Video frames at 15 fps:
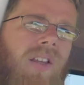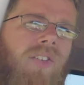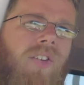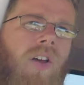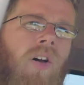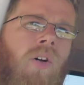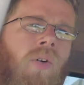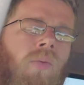
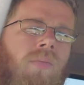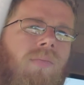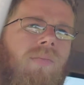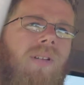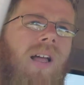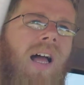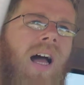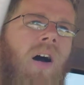So
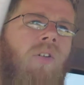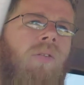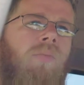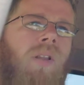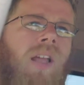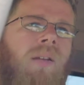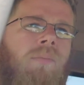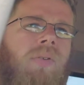I would
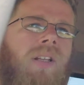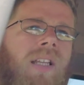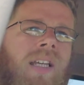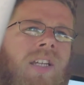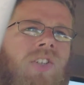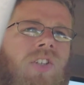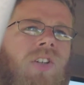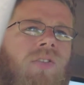blame
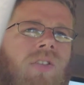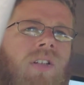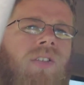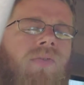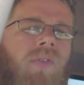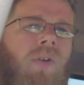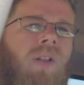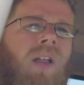police
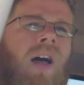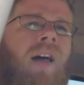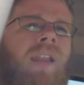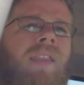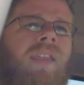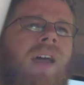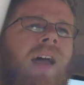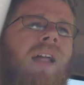unions for a lot
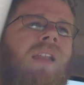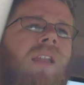of that